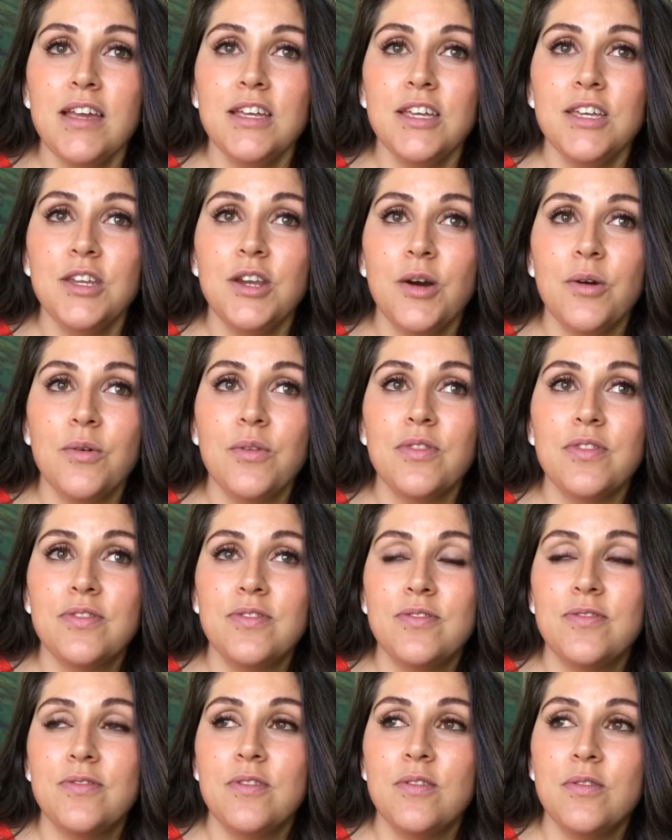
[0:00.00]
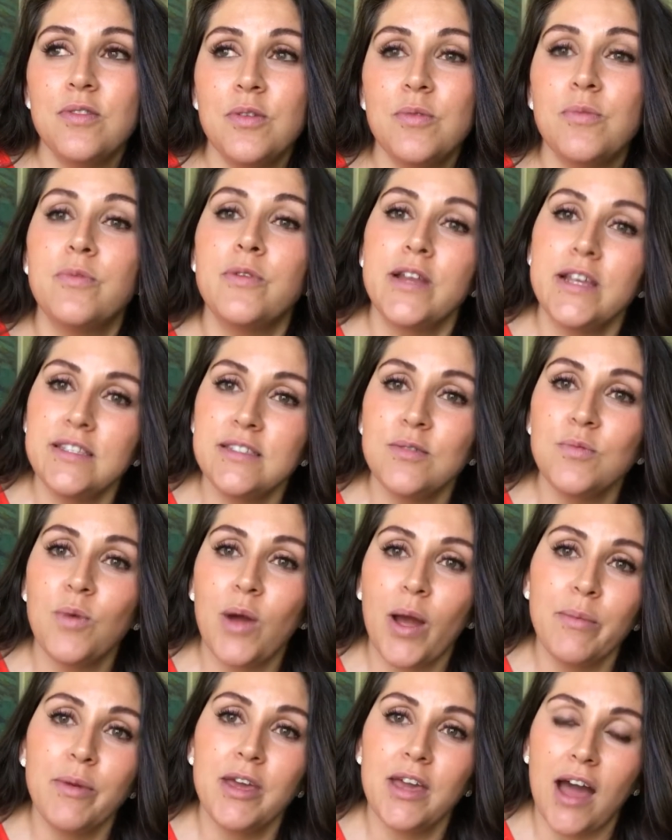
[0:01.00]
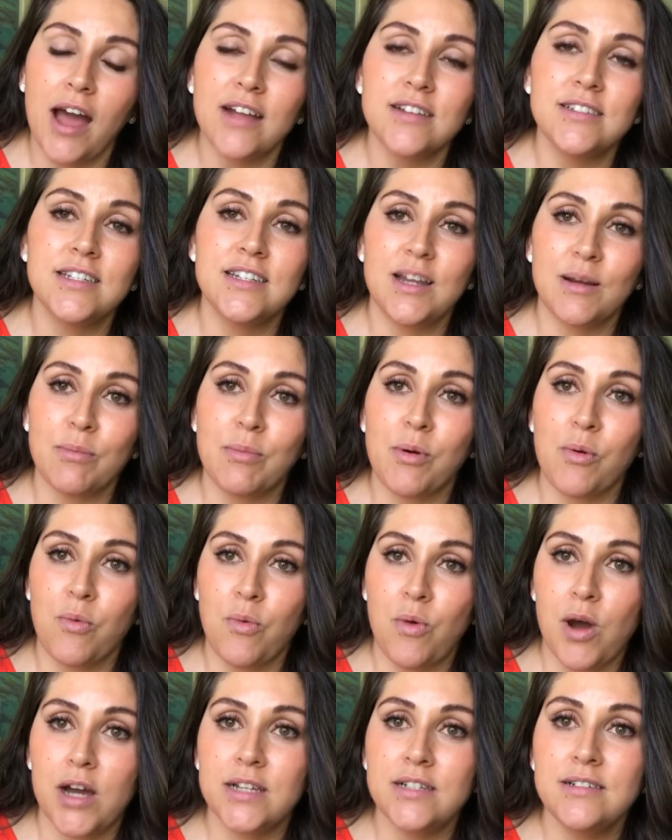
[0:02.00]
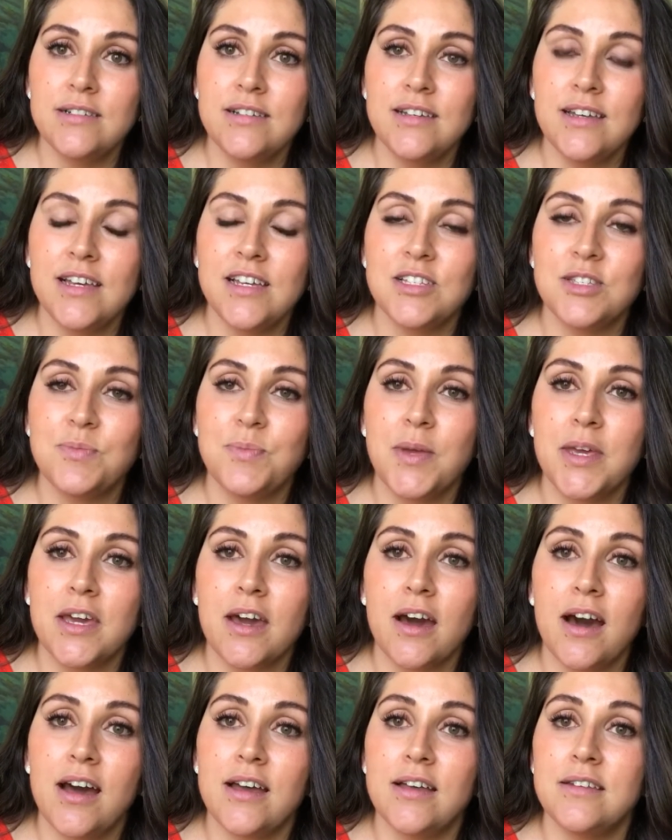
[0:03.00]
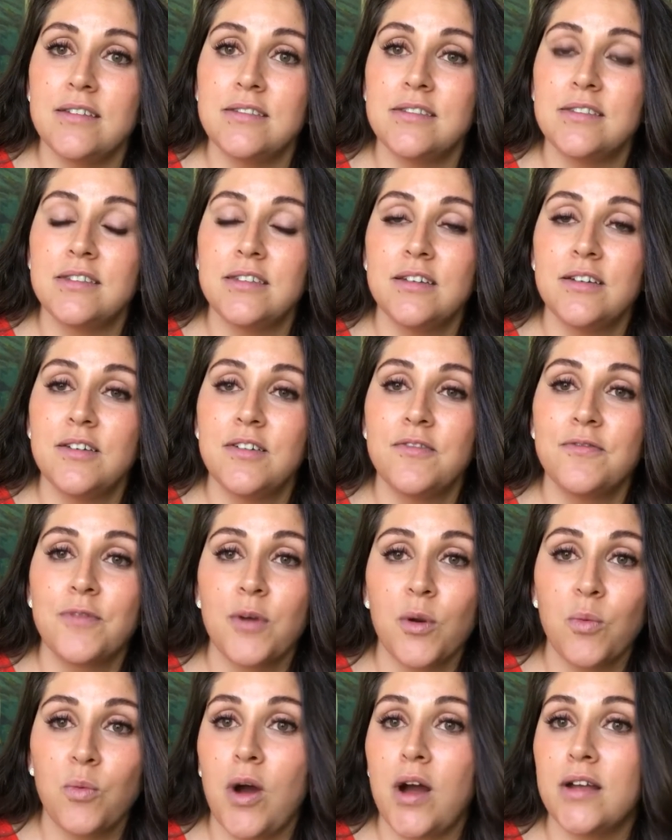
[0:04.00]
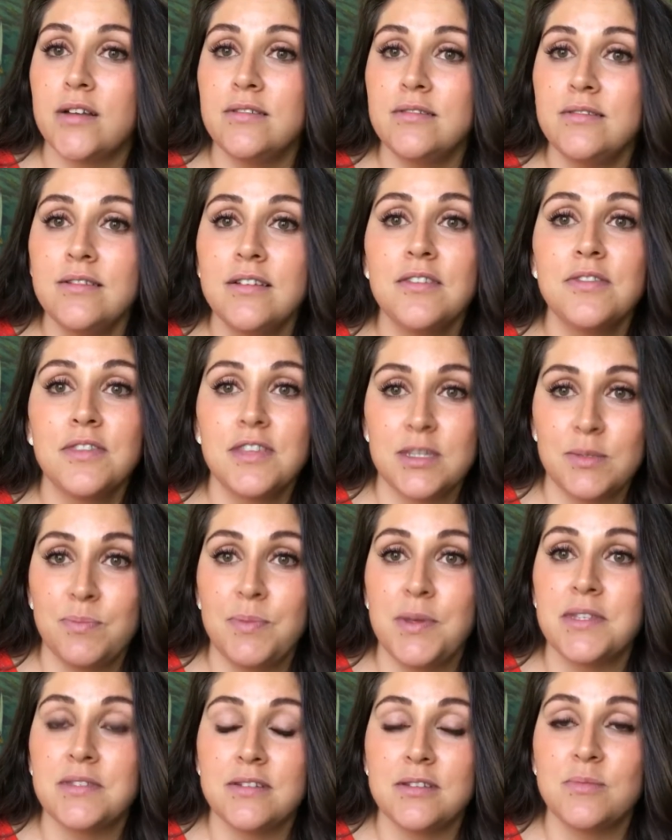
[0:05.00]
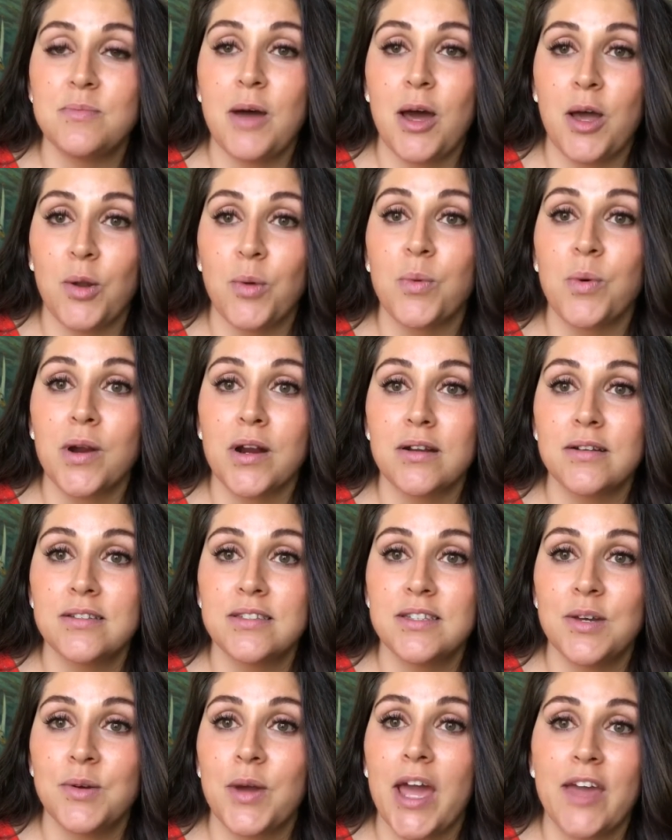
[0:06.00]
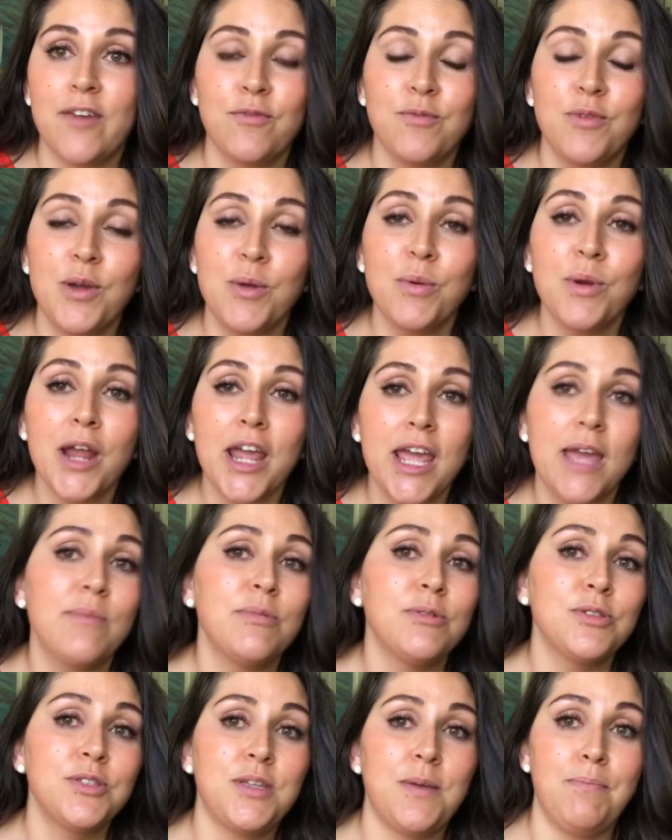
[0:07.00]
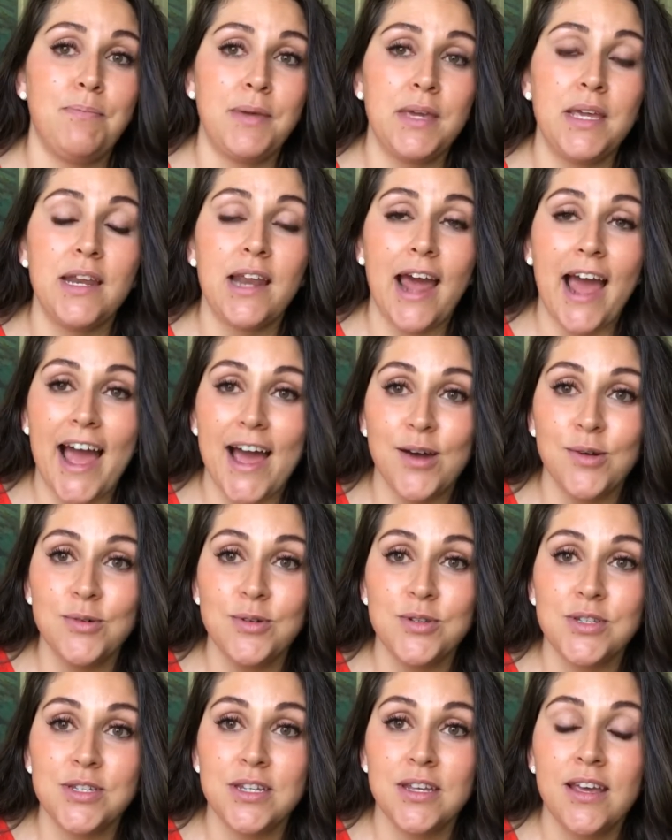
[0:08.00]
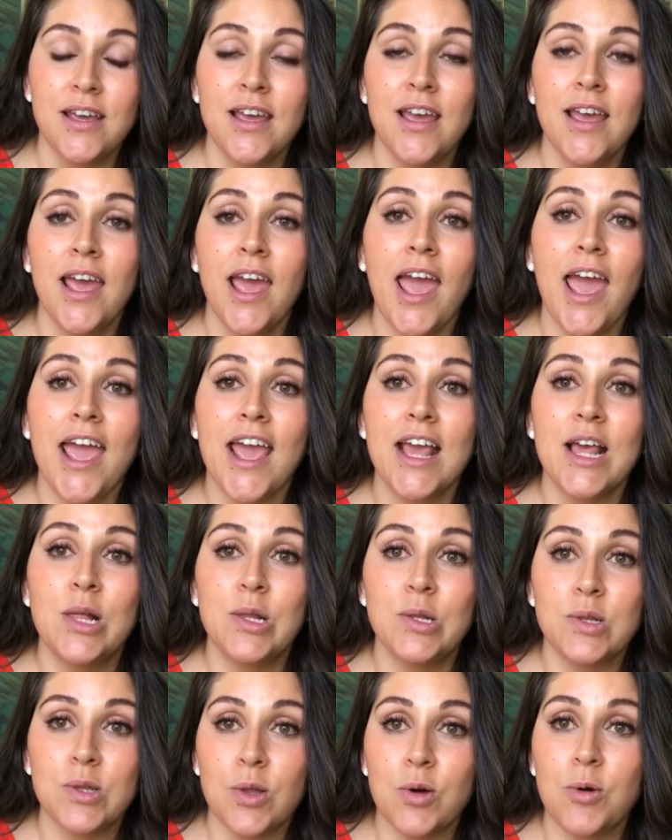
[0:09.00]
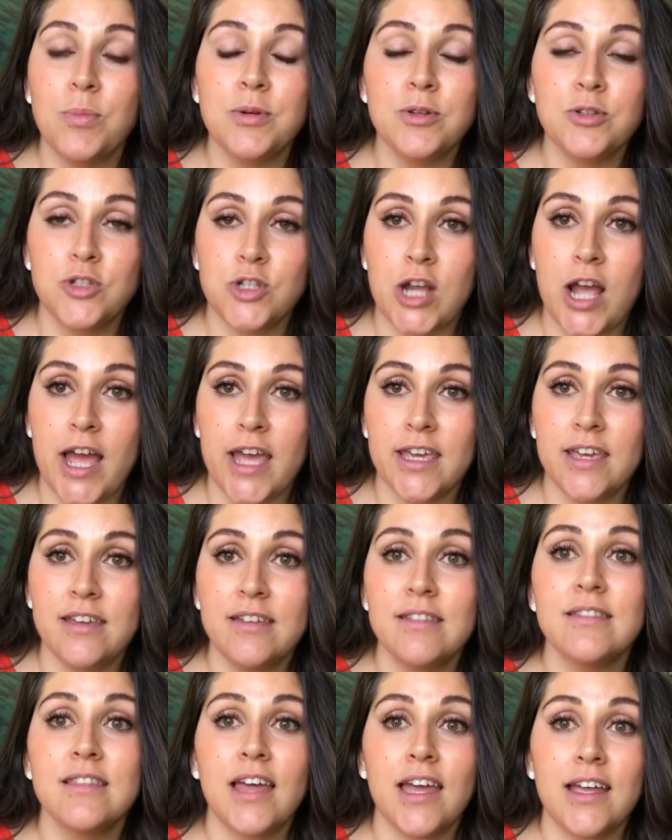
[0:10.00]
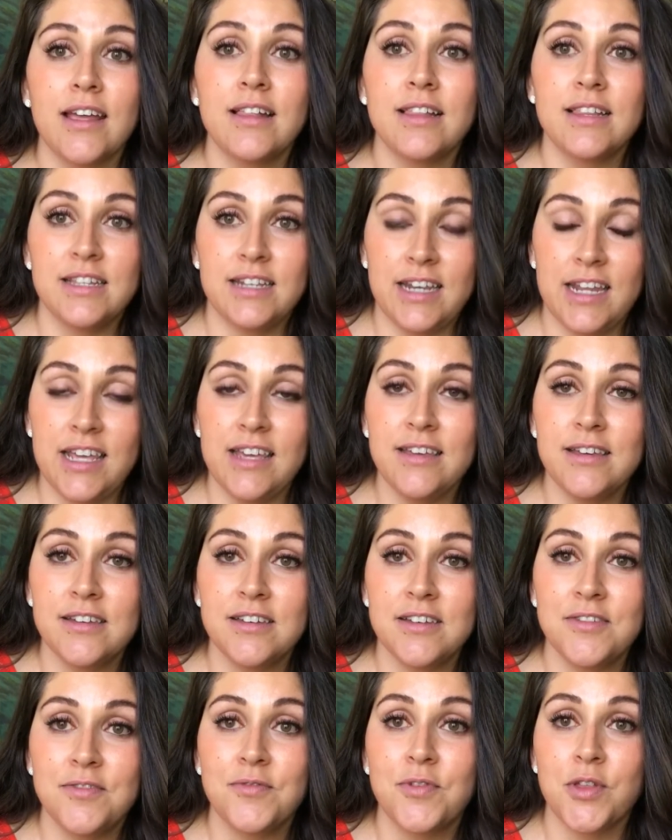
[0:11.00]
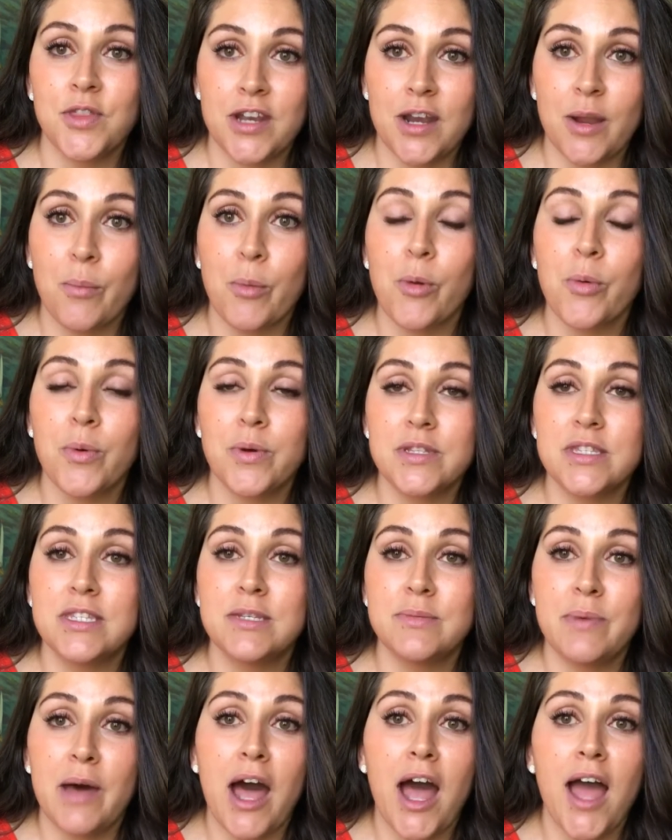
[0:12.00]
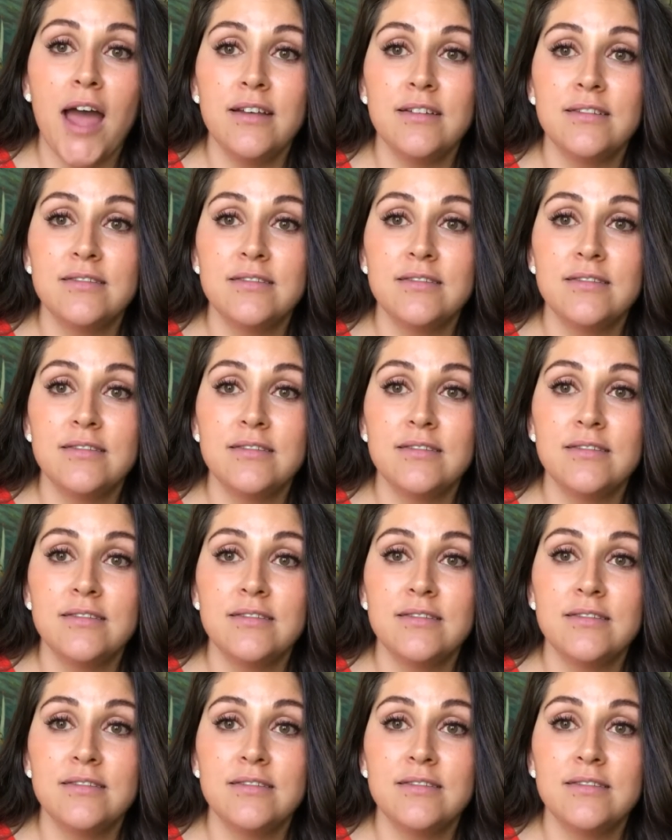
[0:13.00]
the reason why we got to #1 is because, for one, this business model works. Okay, if we were able to beat out a global giant like Clinique for the #1 spot,